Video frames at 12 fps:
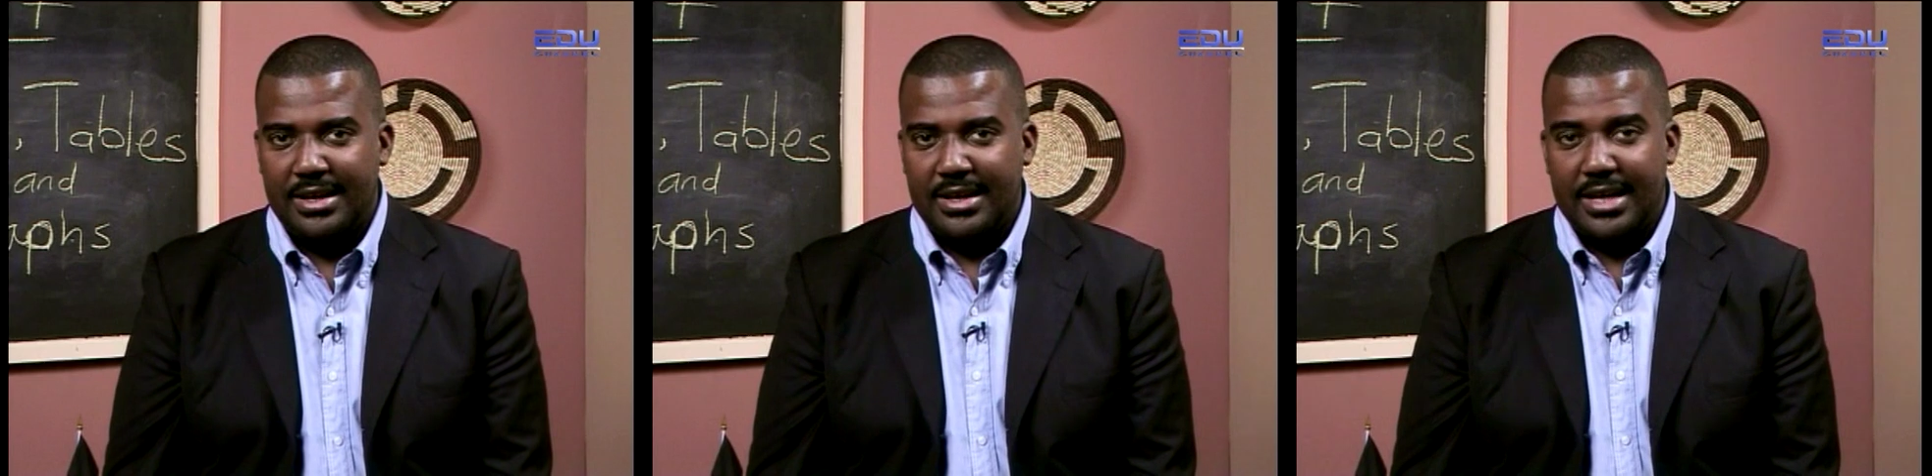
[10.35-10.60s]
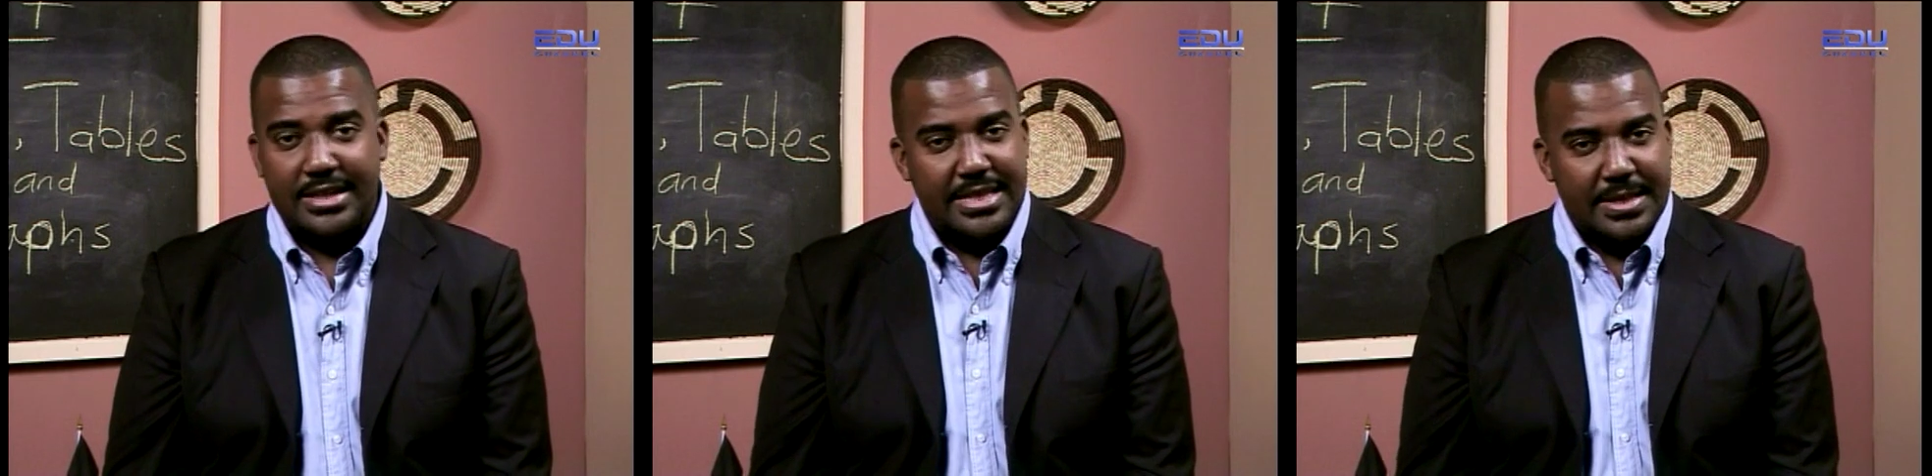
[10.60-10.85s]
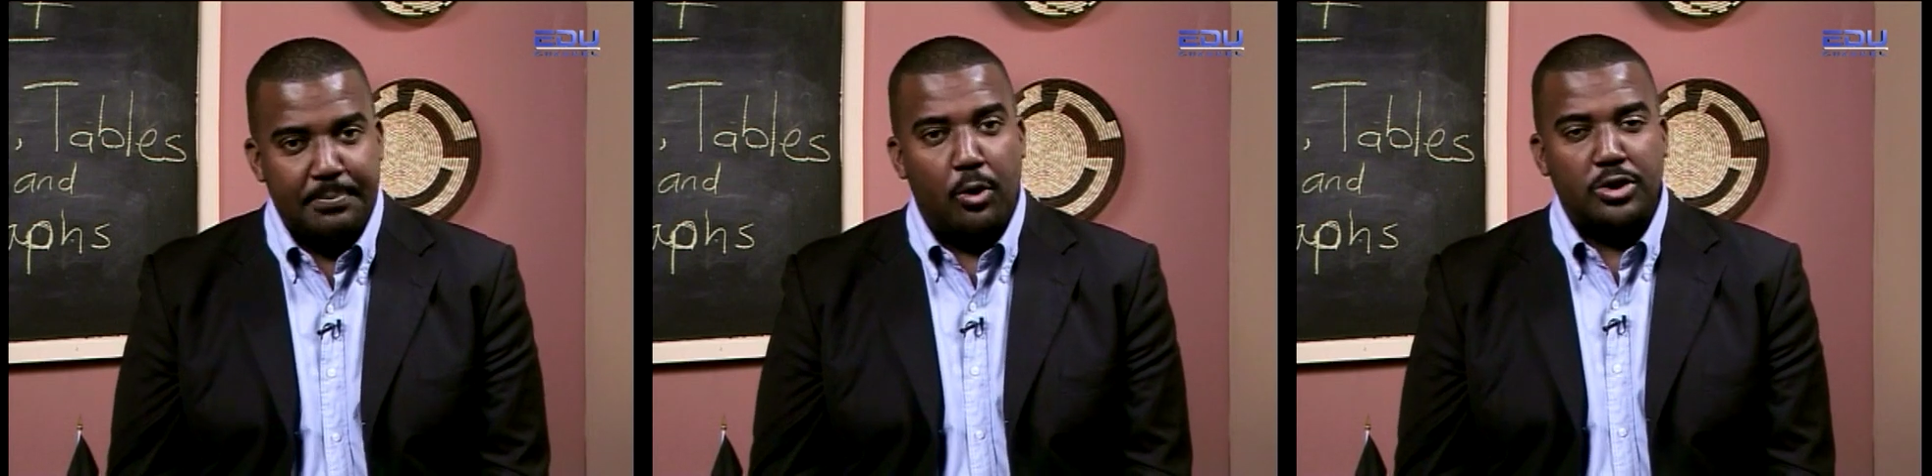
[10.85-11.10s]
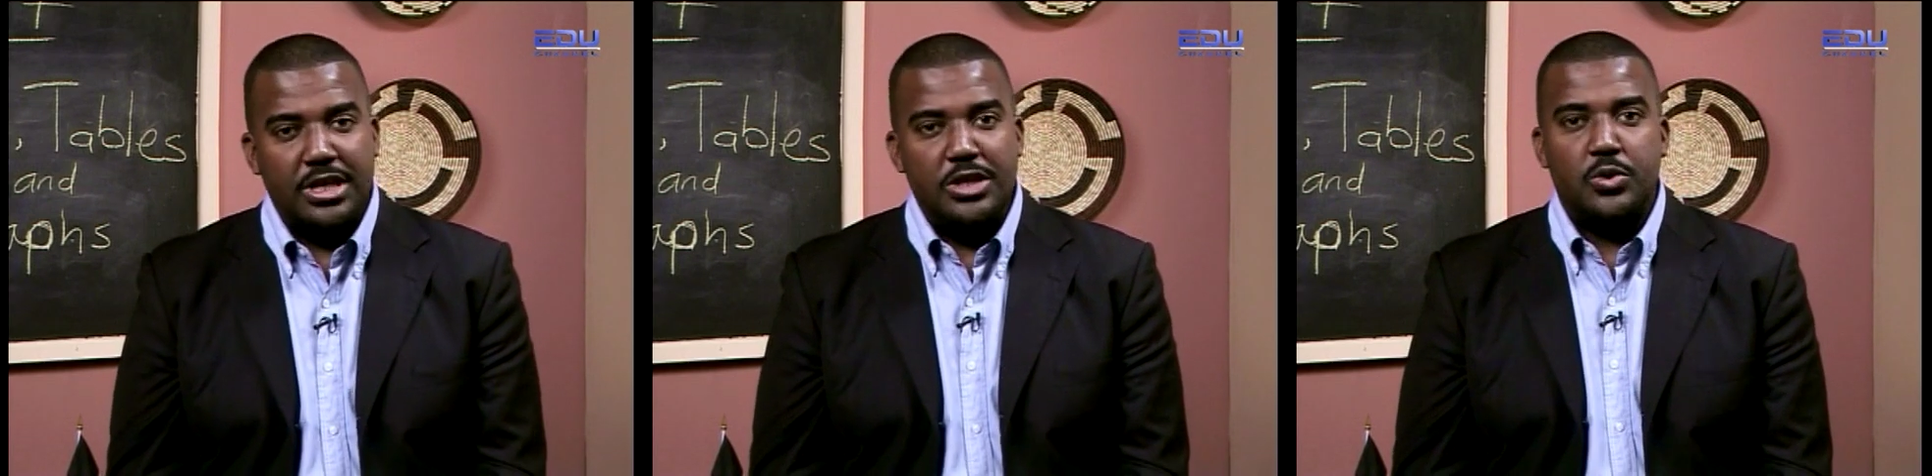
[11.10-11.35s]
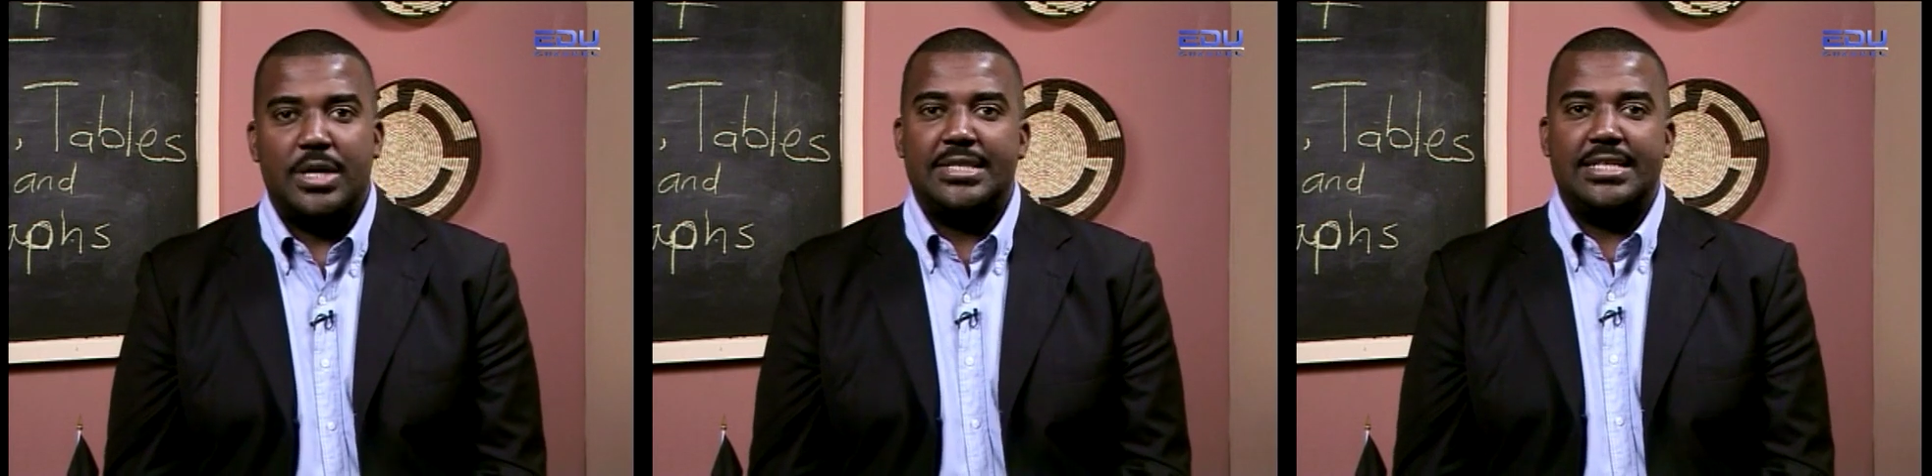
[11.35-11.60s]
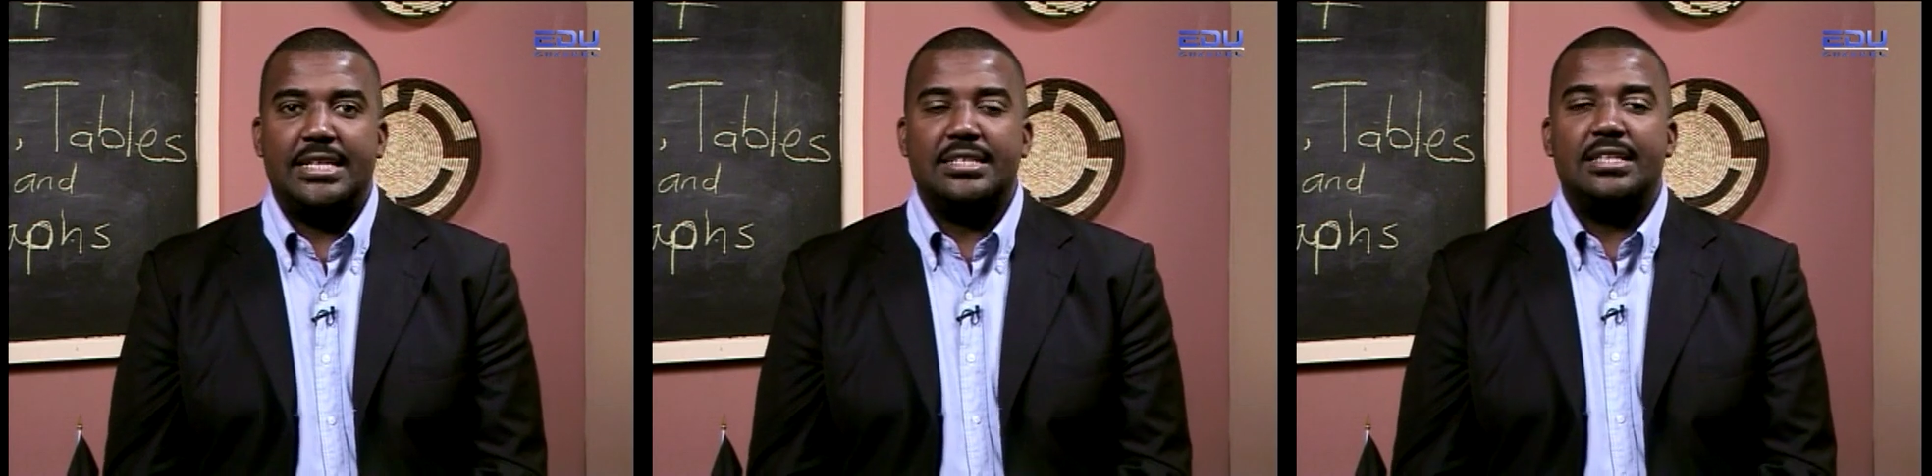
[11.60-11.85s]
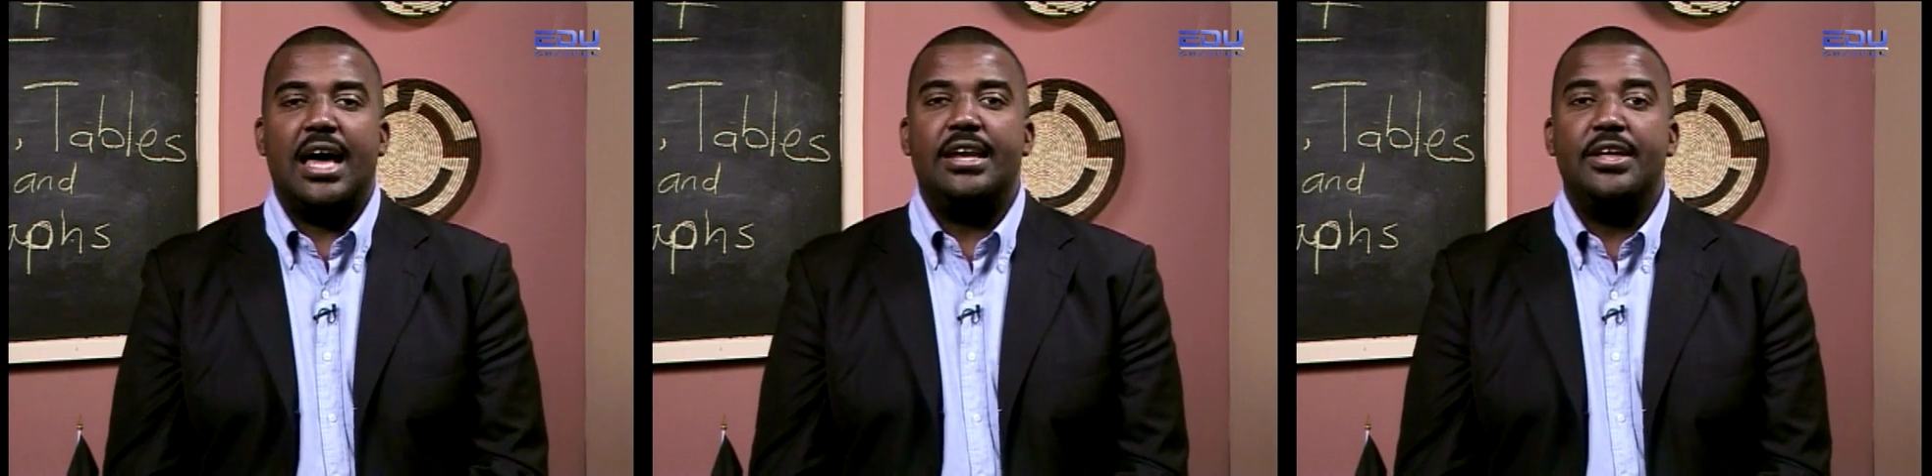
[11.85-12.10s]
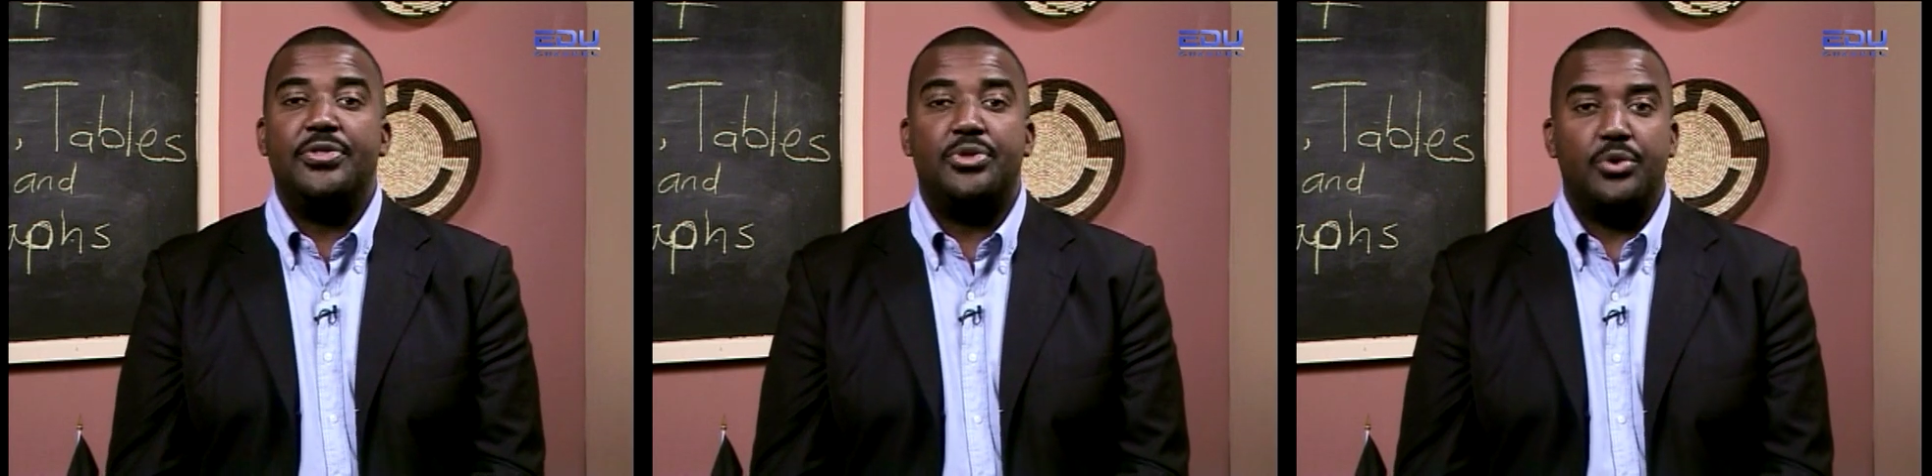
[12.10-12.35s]
It is important to assess
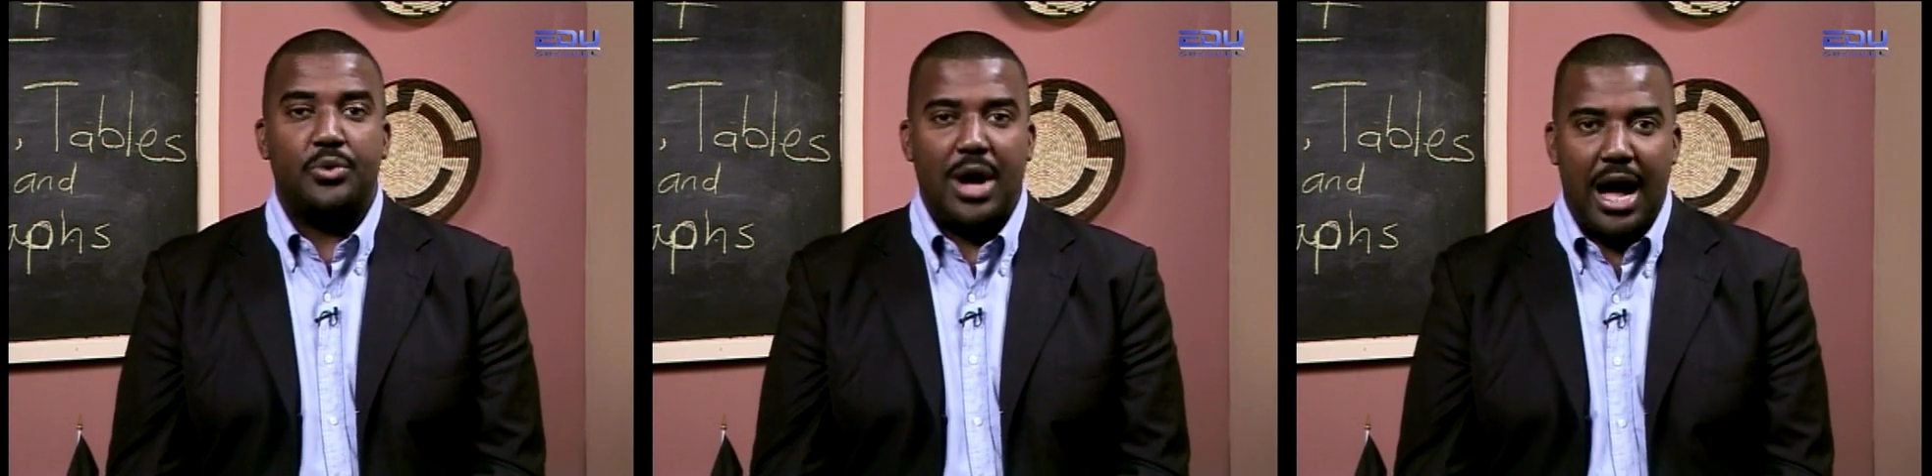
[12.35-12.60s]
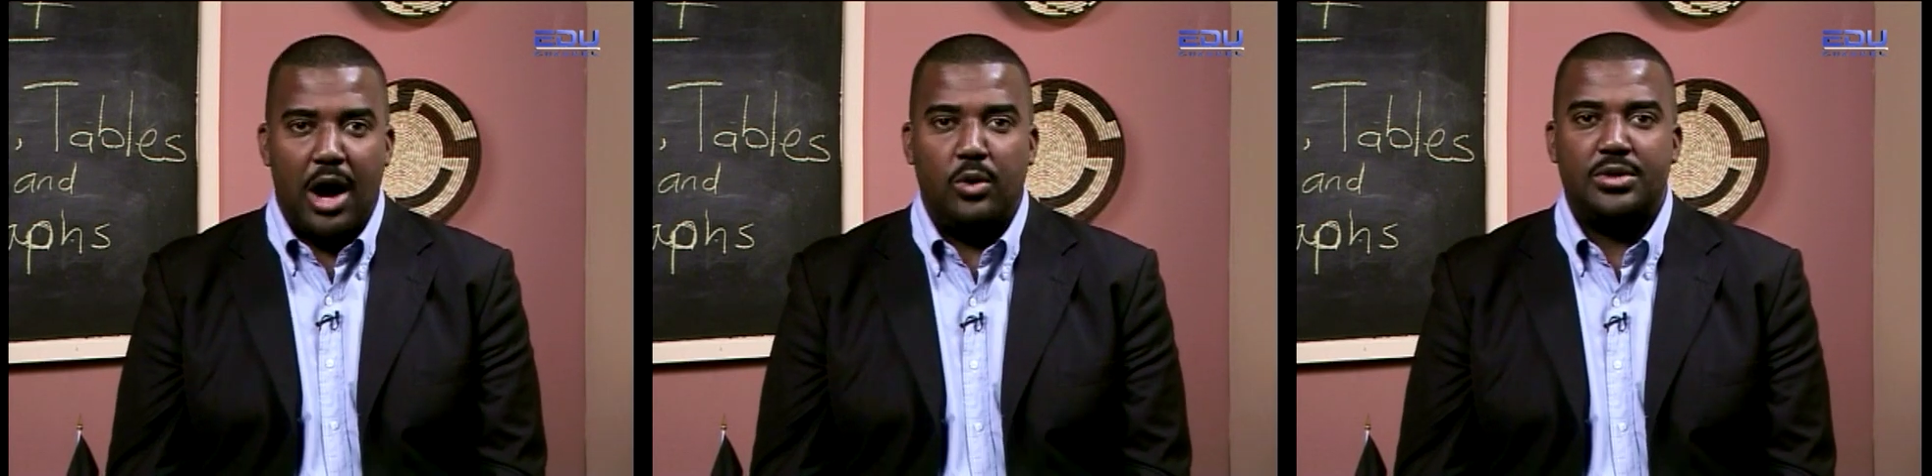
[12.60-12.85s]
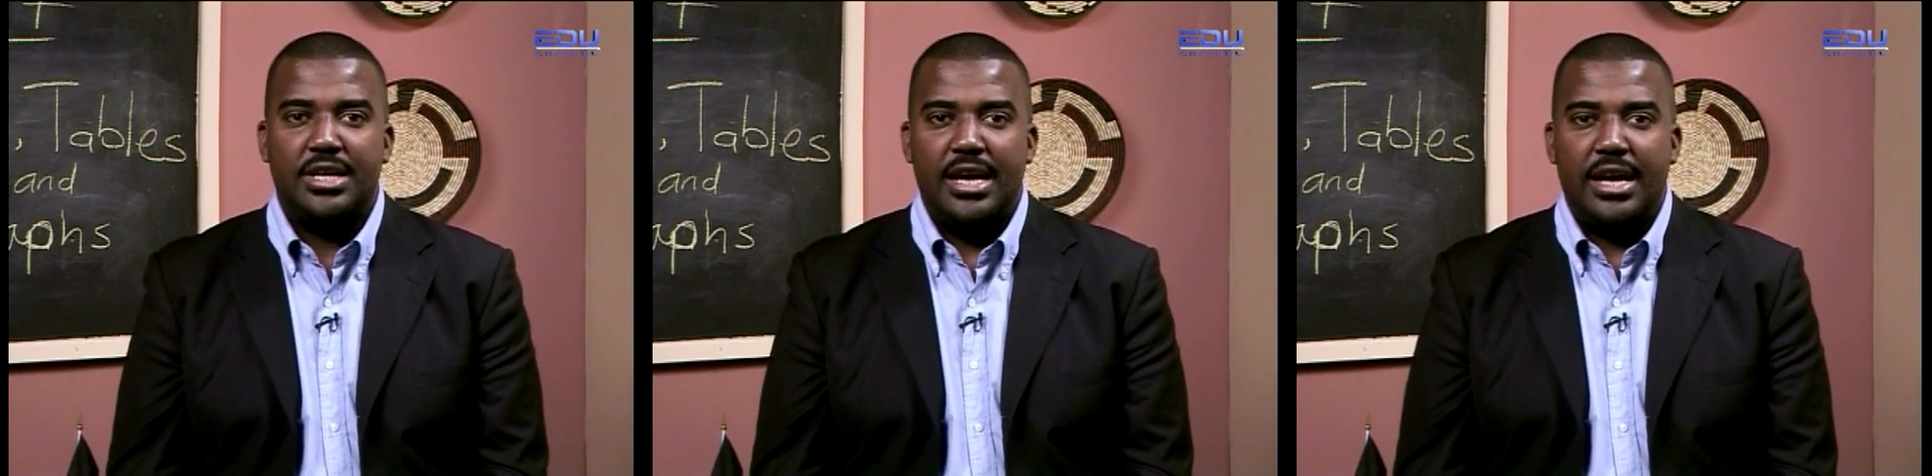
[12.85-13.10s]
learning throughout